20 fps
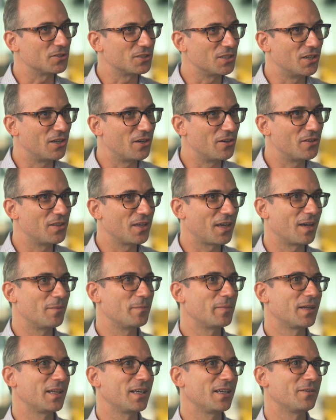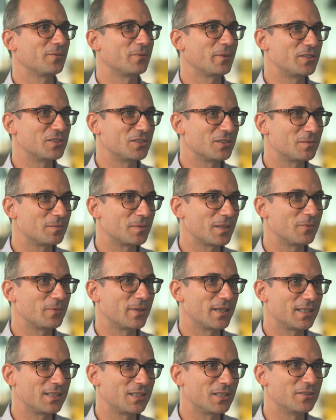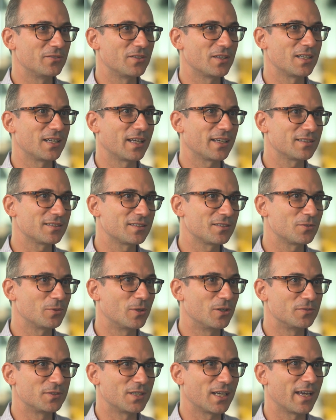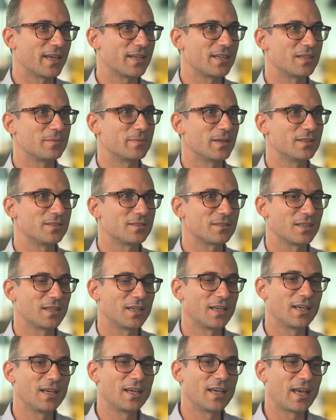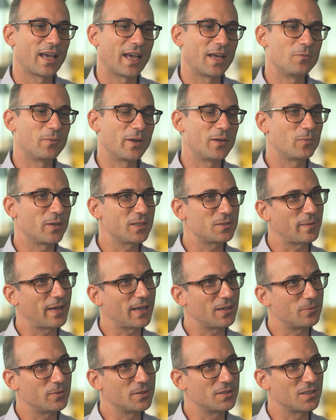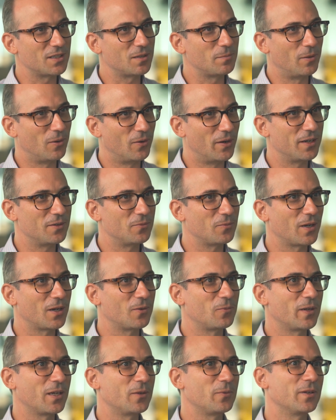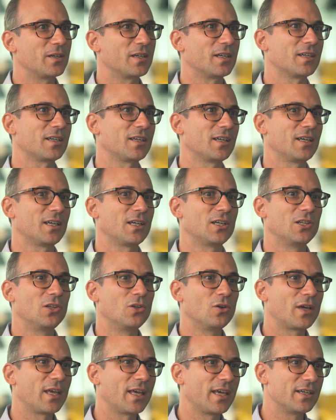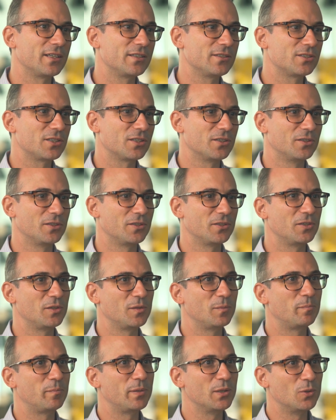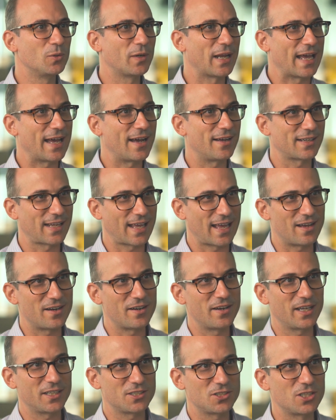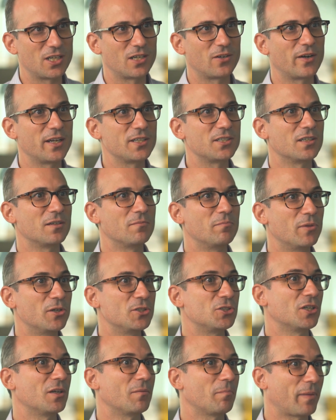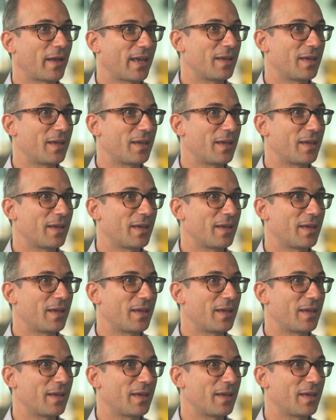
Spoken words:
got to know the company reasonably well over the next 12 to 18 months. And when Westpac was at a point where we were looking to build out our next generation merchant